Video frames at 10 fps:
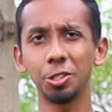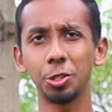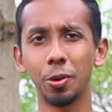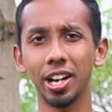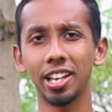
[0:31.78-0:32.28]

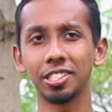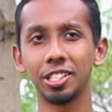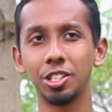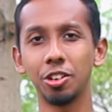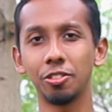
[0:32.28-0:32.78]
I used to work
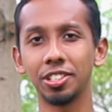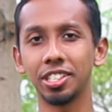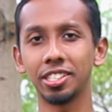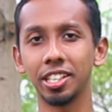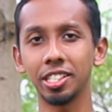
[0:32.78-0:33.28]
as a
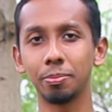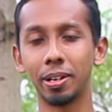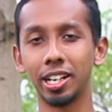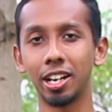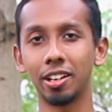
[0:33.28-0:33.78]

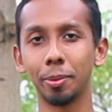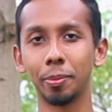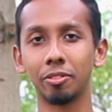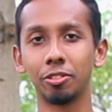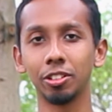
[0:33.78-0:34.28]
geophysicist, but now
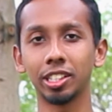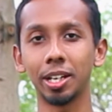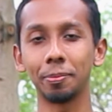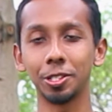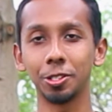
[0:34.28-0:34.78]
I'm a
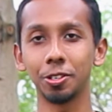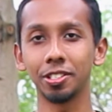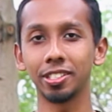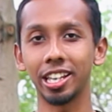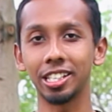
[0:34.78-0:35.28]
full-time
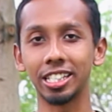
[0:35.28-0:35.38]
insurance